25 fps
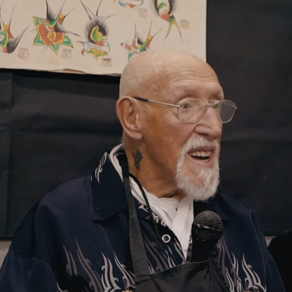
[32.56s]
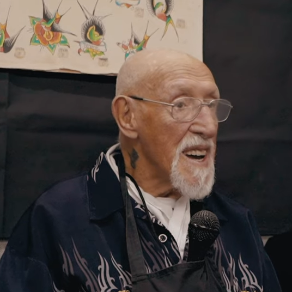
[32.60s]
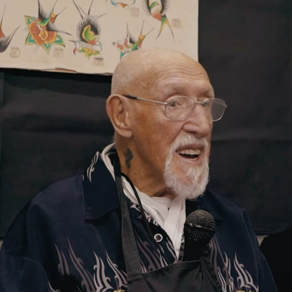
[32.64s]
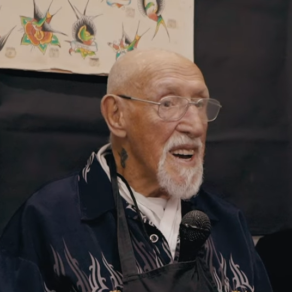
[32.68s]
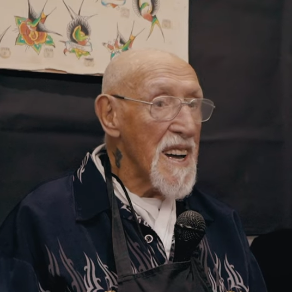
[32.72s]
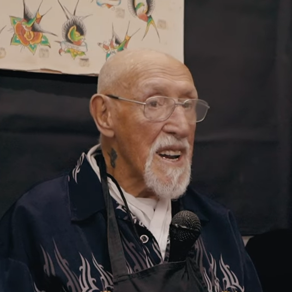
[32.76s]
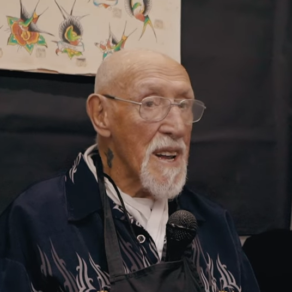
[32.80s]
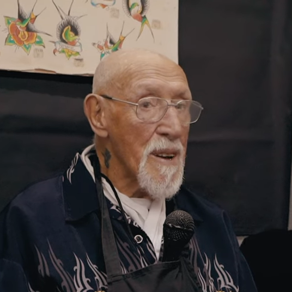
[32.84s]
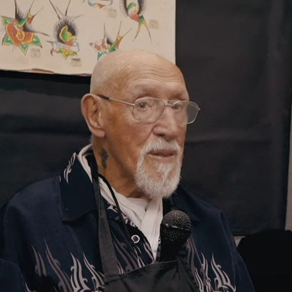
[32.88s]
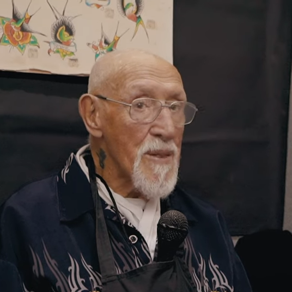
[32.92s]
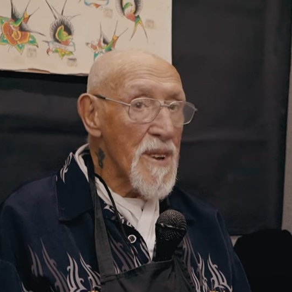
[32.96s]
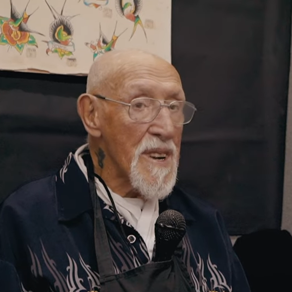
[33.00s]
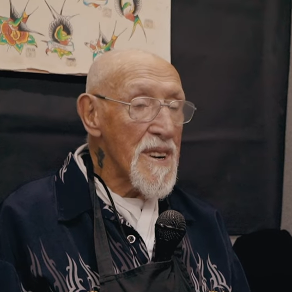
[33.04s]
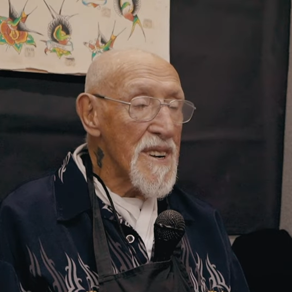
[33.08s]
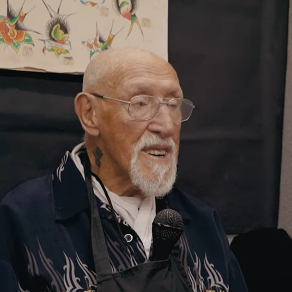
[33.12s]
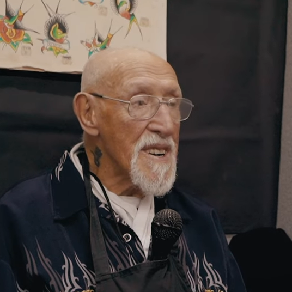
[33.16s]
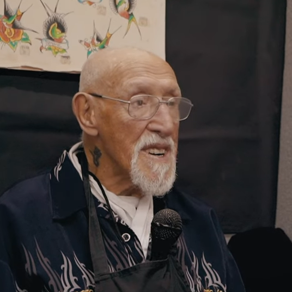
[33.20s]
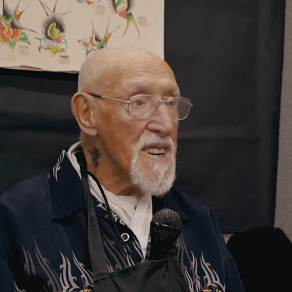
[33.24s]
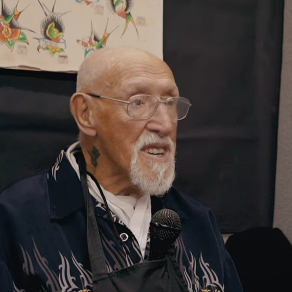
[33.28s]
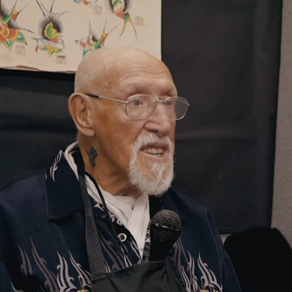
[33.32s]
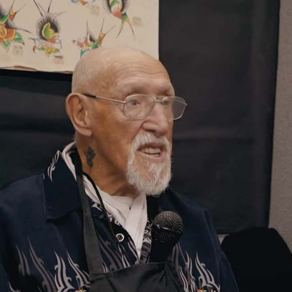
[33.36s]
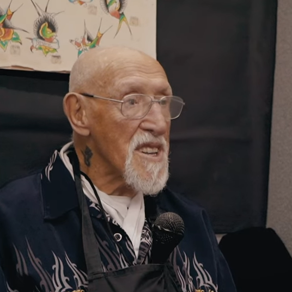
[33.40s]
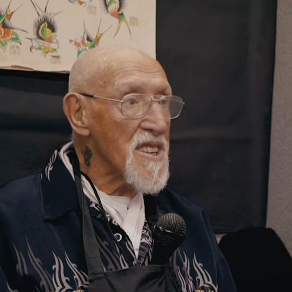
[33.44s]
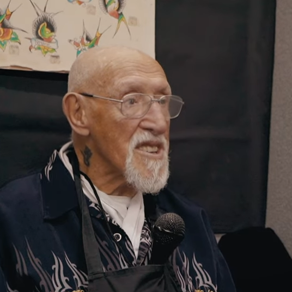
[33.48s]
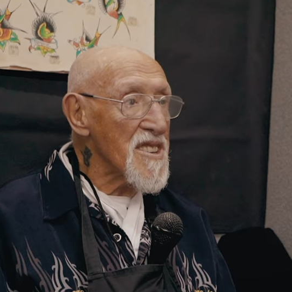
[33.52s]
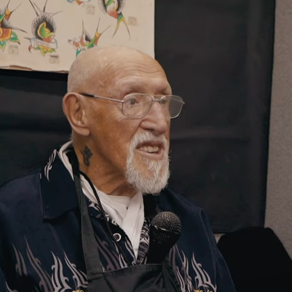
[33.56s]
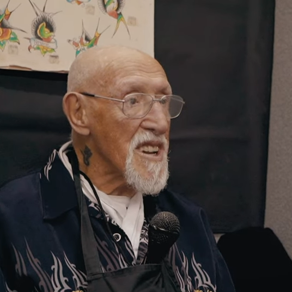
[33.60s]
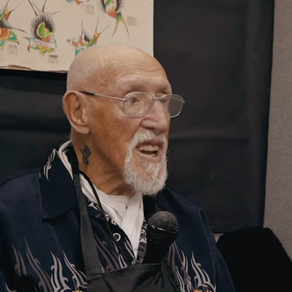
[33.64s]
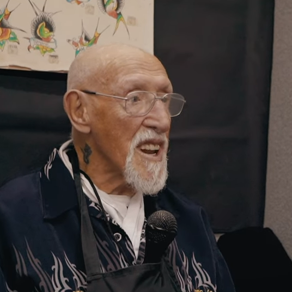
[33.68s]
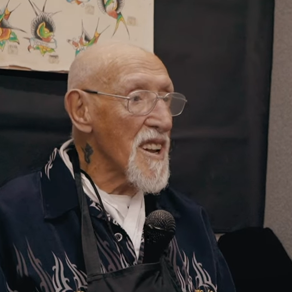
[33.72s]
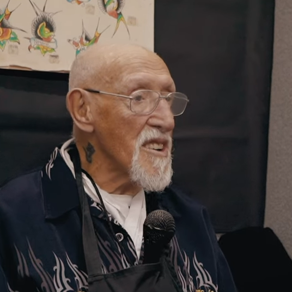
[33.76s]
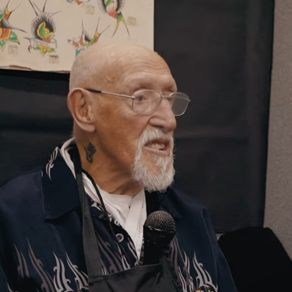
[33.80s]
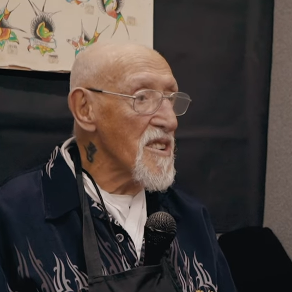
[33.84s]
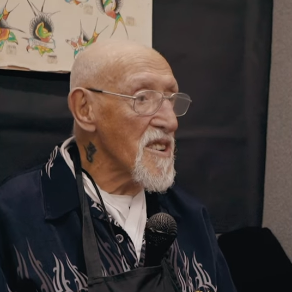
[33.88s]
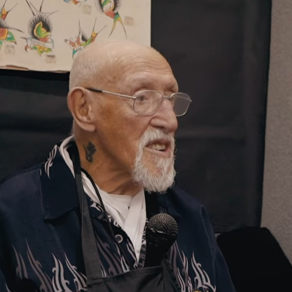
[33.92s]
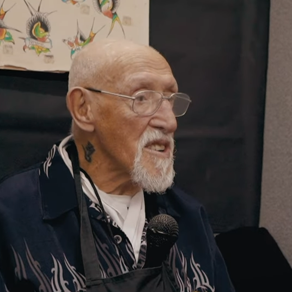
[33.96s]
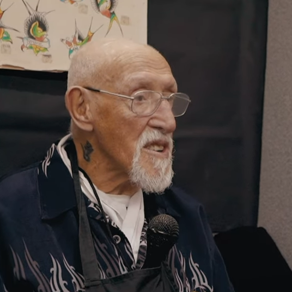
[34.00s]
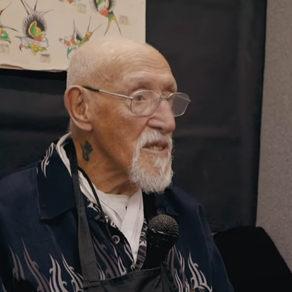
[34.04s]
And I'm here at this
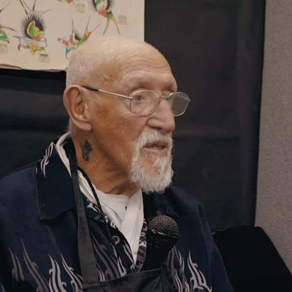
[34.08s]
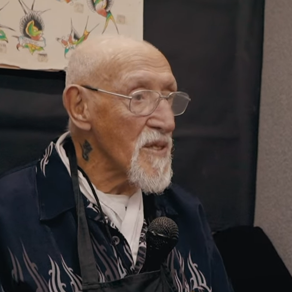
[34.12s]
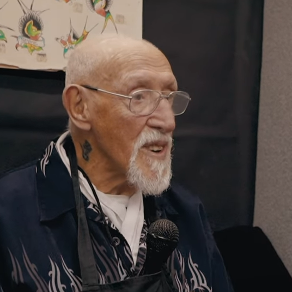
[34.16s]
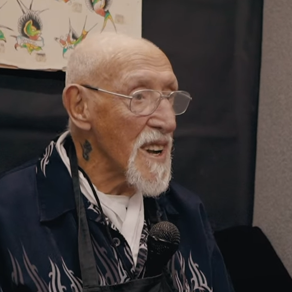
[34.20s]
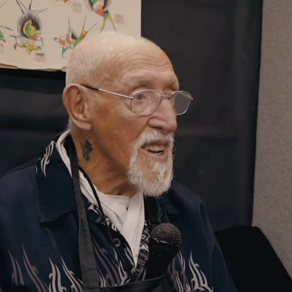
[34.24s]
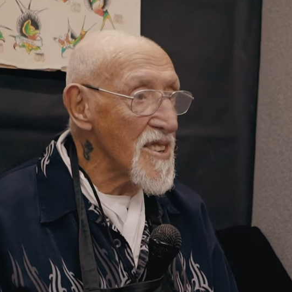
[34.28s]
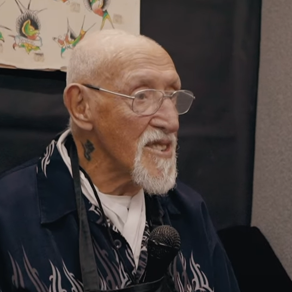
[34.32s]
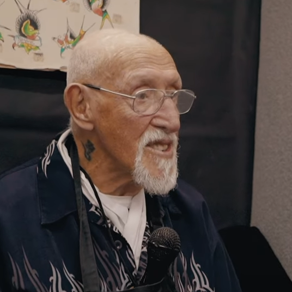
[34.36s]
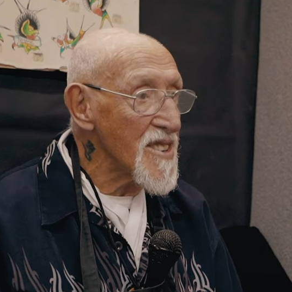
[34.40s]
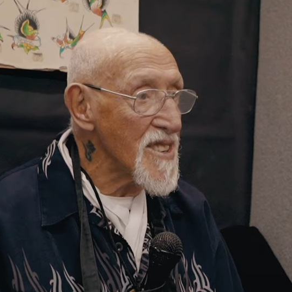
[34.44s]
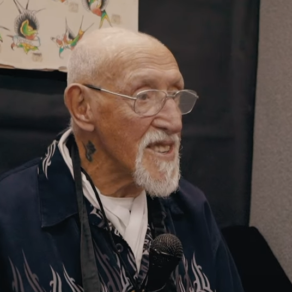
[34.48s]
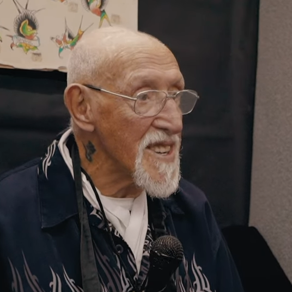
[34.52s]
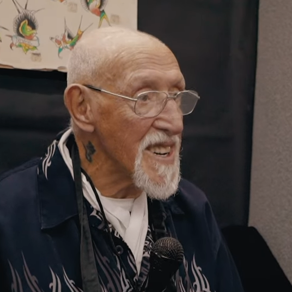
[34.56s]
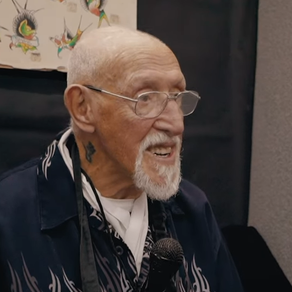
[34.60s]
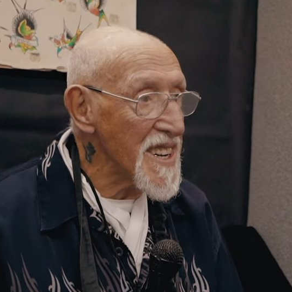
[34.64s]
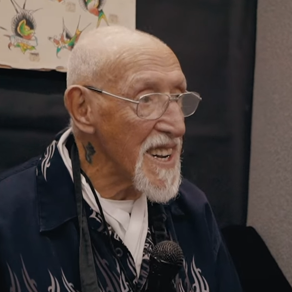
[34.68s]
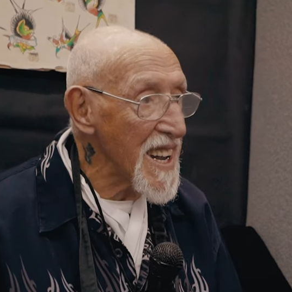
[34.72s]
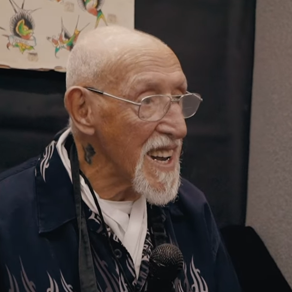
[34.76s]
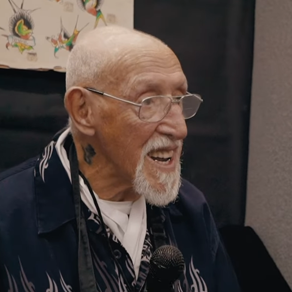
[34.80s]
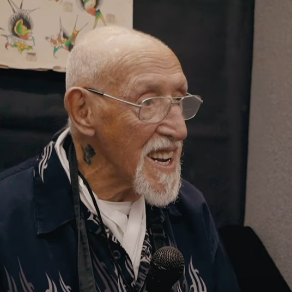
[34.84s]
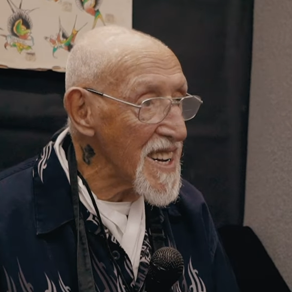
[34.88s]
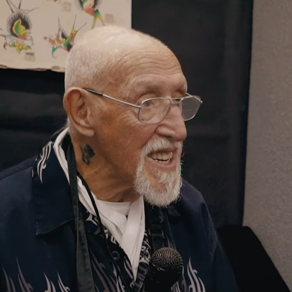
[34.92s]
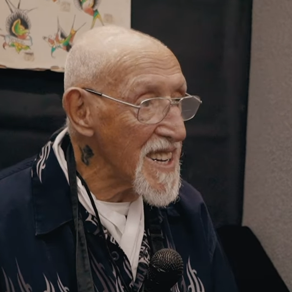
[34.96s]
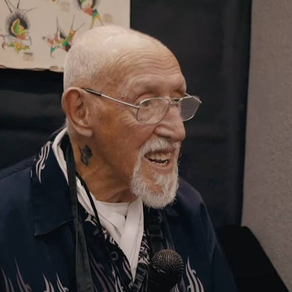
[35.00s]
London convention today,